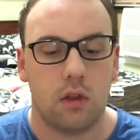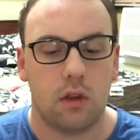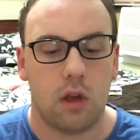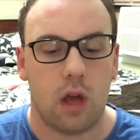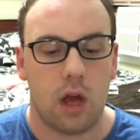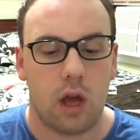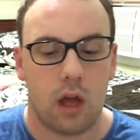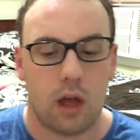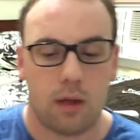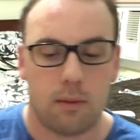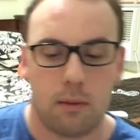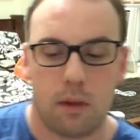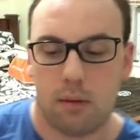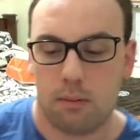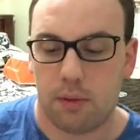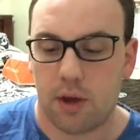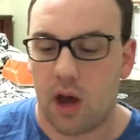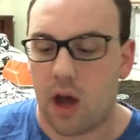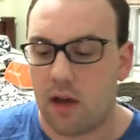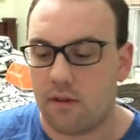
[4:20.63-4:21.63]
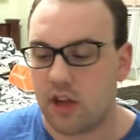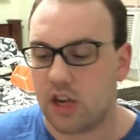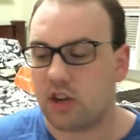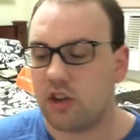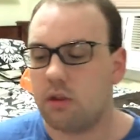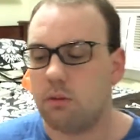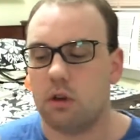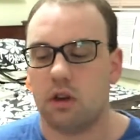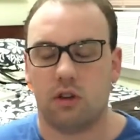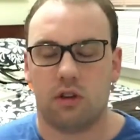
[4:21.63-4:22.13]
But I've
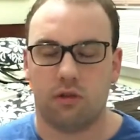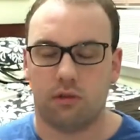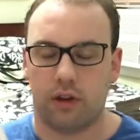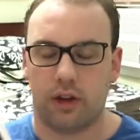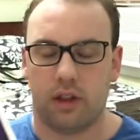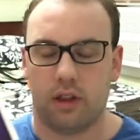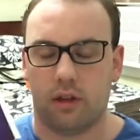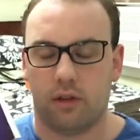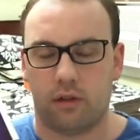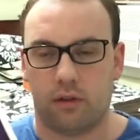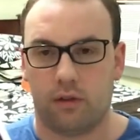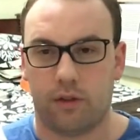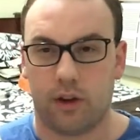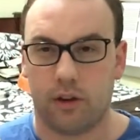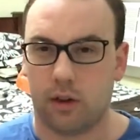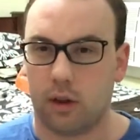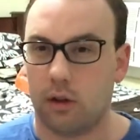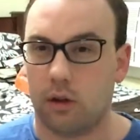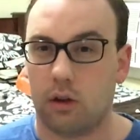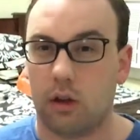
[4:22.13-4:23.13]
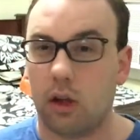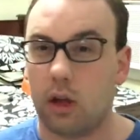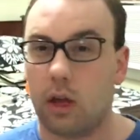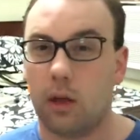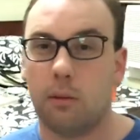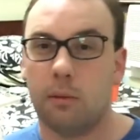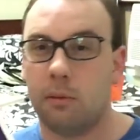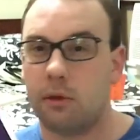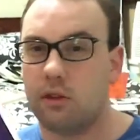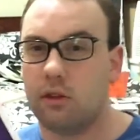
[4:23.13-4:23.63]
actually wanted to read this for a very long
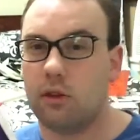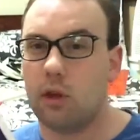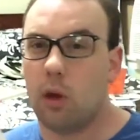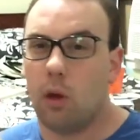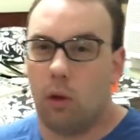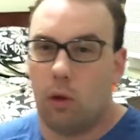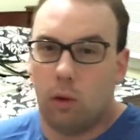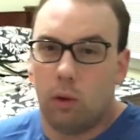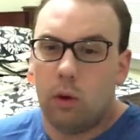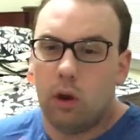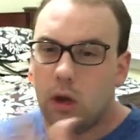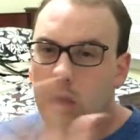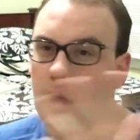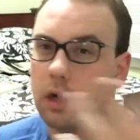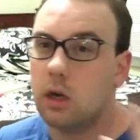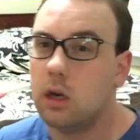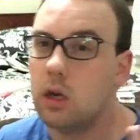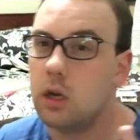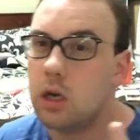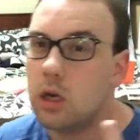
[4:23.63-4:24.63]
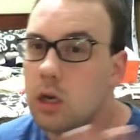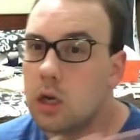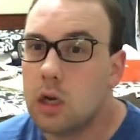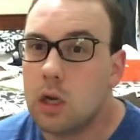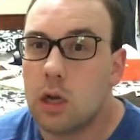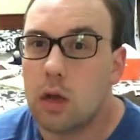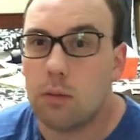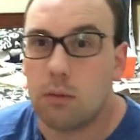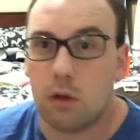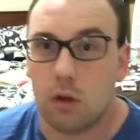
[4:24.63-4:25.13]
time, so
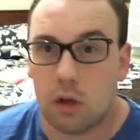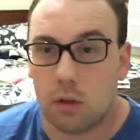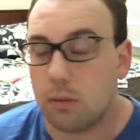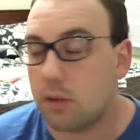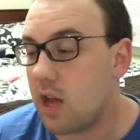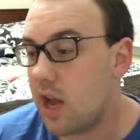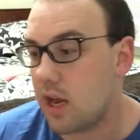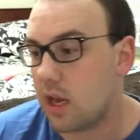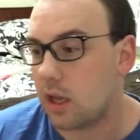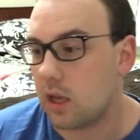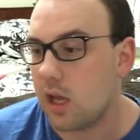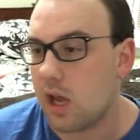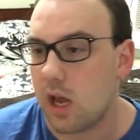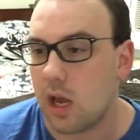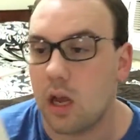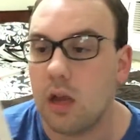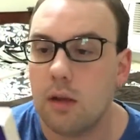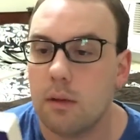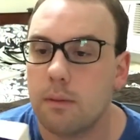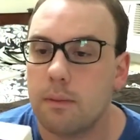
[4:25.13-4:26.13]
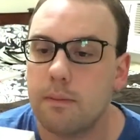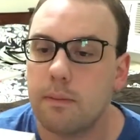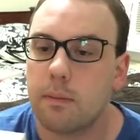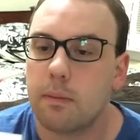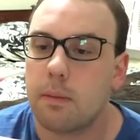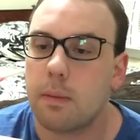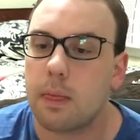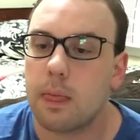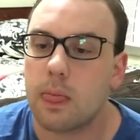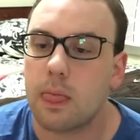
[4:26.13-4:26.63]
I'm not complaining there.
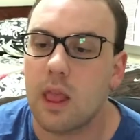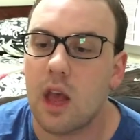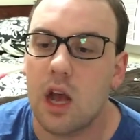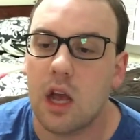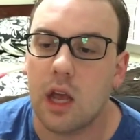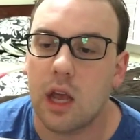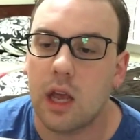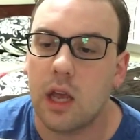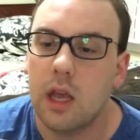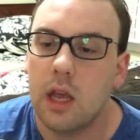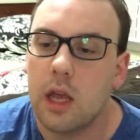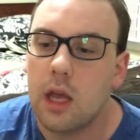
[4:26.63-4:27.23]
Okay.